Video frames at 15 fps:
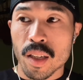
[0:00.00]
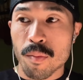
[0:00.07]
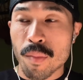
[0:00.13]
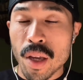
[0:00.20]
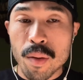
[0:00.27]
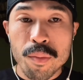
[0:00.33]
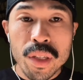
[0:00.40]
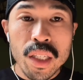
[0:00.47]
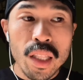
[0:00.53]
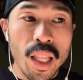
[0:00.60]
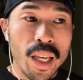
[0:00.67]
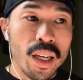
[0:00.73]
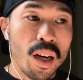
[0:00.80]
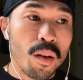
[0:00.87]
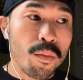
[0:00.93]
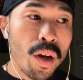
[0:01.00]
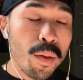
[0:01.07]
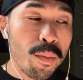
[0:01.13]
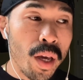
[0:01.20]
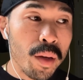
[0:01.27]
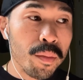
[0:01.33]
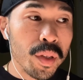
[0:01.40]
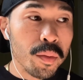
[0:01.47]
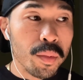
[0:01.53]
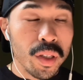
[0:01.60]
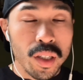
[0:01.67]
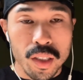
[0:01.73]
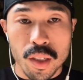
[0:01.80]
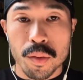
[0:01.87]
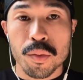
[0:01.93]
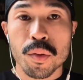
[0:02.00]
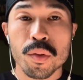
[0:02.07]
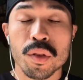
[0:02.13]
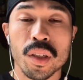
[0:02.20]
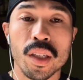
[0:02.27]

and made me late on my payments because I was supposed